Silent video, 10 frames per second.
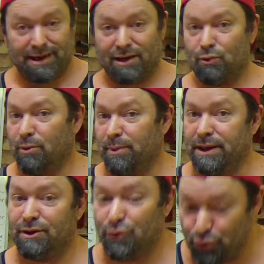neck will be
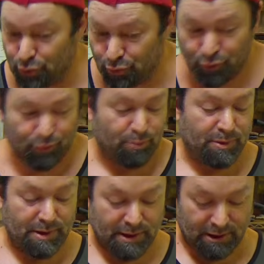2.
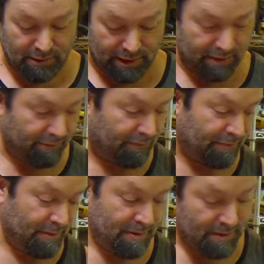But then I'll have
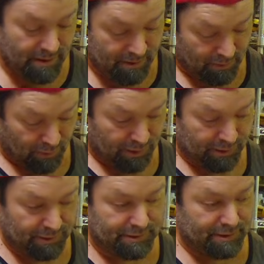
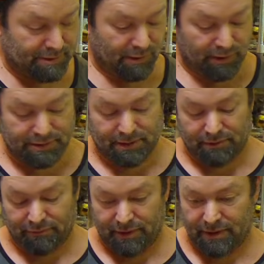runners of this dark
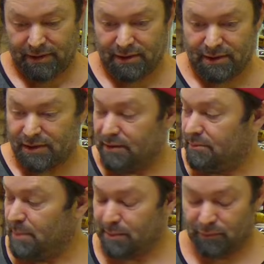stuff and
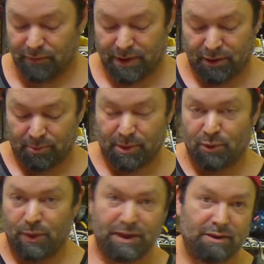maple veneer
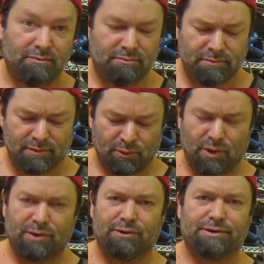between the
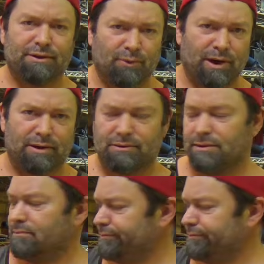runners and the rails.